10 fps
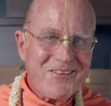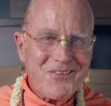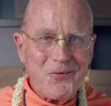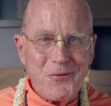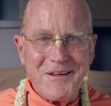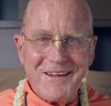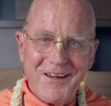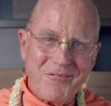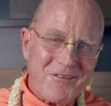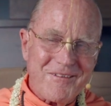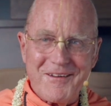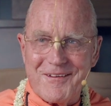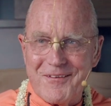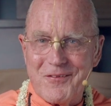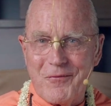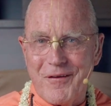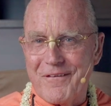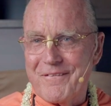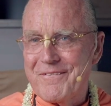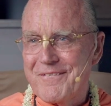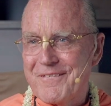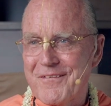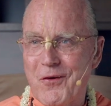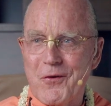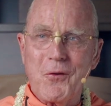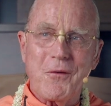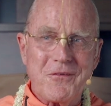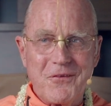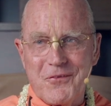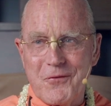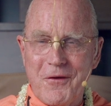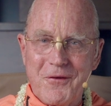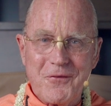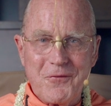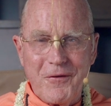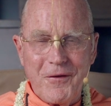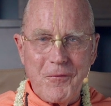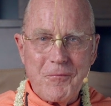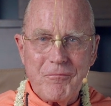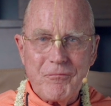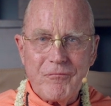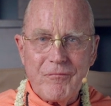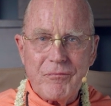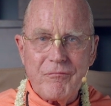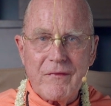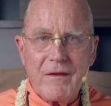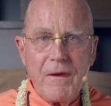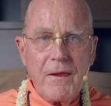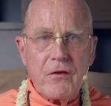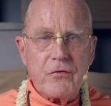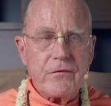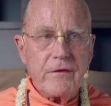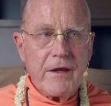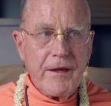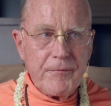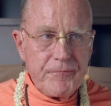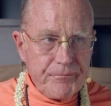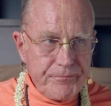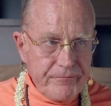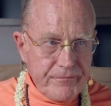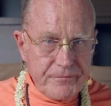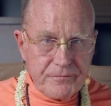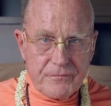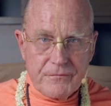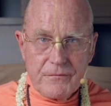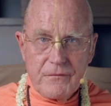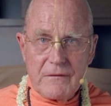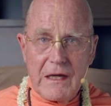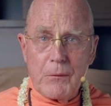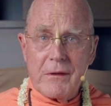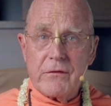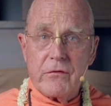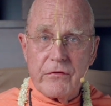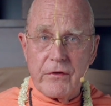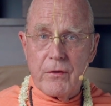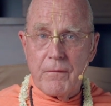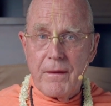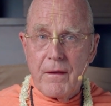Sweet camphor-scented smile. All glories to Sri Radha's smile. So today, I would like to share